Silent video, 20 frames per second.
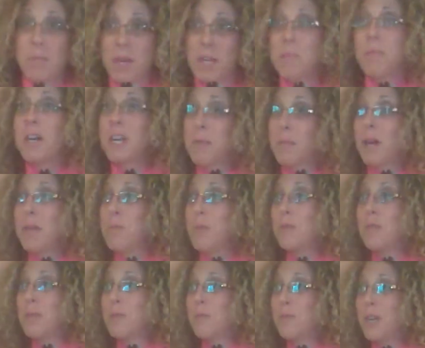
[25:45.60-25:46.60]
that make money by
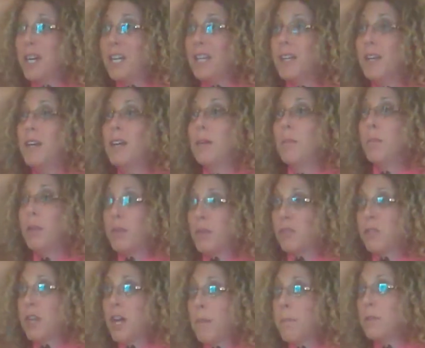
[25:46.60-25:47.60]
moving freight. But
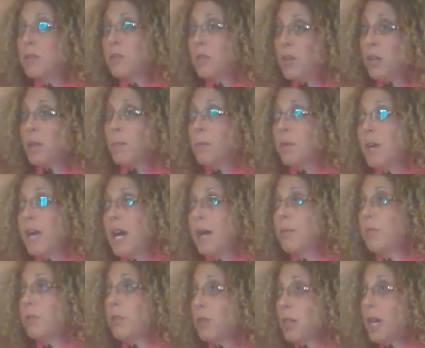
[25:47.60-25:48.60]
there's an opportunity
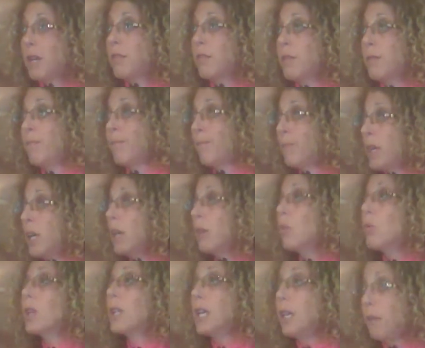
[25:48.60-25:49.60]
perhaps to get some
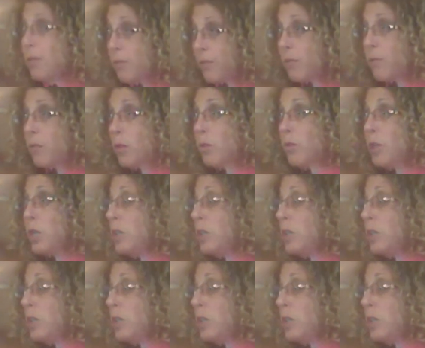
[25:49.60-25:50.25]
relief for the